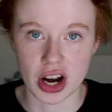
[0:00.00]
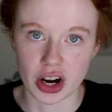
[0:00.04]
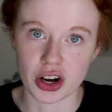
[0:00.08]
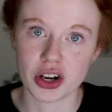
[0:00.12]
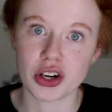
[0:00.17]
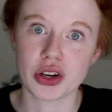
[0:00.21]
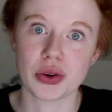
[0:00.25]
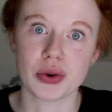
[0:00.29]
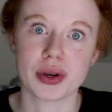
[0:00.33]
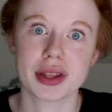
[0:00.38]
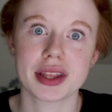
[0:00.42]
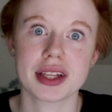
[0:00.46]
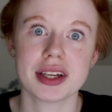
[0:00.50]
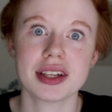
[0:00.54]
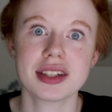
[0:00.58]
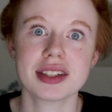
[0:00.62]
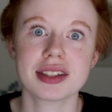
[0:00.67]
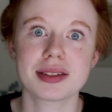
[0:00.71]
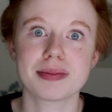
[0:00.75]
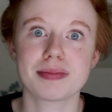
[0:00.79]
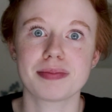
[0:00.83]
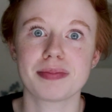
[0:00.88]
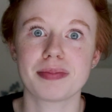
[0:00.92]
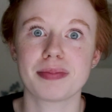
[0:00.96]
very new at
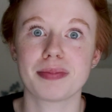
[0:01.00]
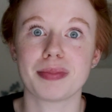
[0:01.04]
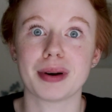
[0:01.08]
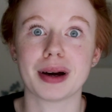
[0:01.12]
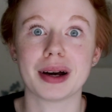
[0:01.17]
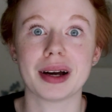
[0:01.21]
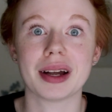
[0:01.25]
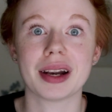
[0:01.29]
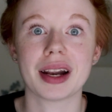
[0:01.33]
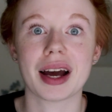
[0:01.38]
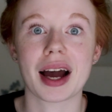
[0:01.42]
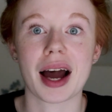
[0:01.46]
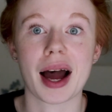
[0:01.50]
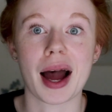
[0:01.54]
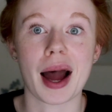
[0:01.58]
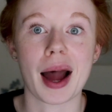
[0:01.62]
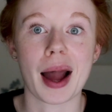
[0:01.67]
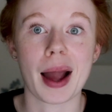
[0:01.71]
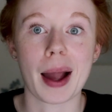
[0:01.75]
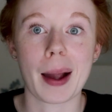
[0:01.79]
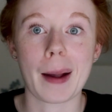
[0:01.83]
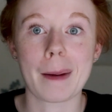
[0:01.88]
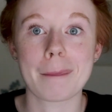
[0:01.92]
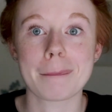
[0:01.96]
this, but
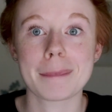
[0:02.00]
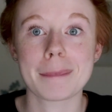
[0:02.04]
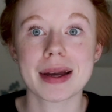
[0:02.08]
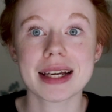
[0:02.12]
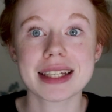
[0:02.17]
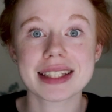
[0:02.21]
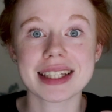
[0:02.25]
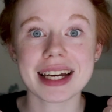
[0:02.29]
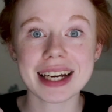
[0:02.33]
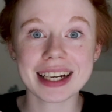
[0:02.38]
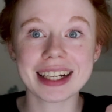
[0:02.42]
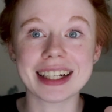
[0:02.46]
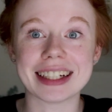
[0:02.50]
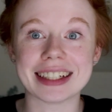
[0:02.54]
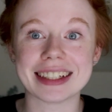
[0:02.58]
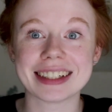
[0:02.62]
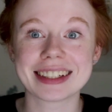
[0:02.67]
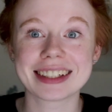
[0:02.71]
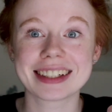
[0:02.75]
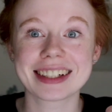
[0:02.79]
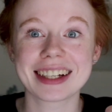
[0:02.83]
I'm excited.